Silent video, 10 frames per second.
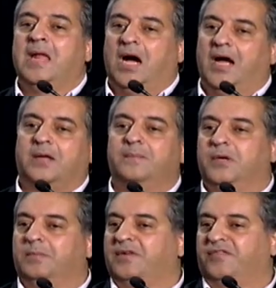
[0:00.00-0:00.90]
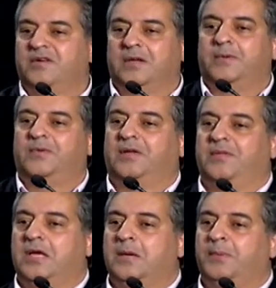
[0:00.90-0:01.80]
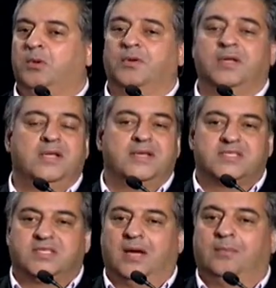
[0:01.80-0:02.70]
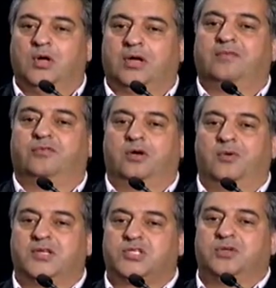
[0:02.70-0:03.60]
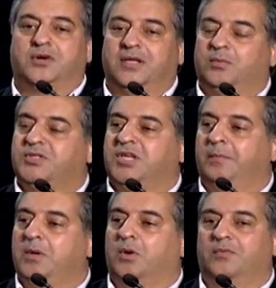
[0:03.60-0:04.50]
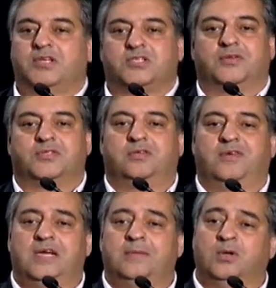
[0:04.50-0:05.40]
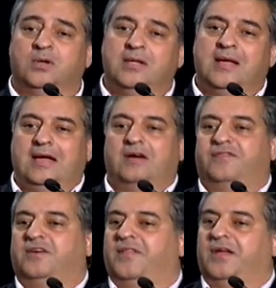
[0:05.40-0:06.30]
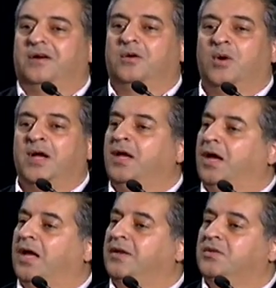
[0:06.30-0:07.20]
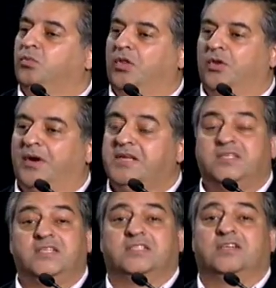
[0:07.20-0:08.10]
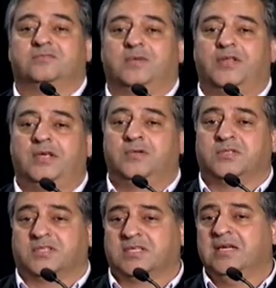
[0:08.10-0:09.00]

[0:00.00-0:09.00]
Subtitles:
I can put my phone up around the airport, say I'm looking for a restaurant, it will tell me what restaurants are available, how far they are away, and what the ratings are from other users.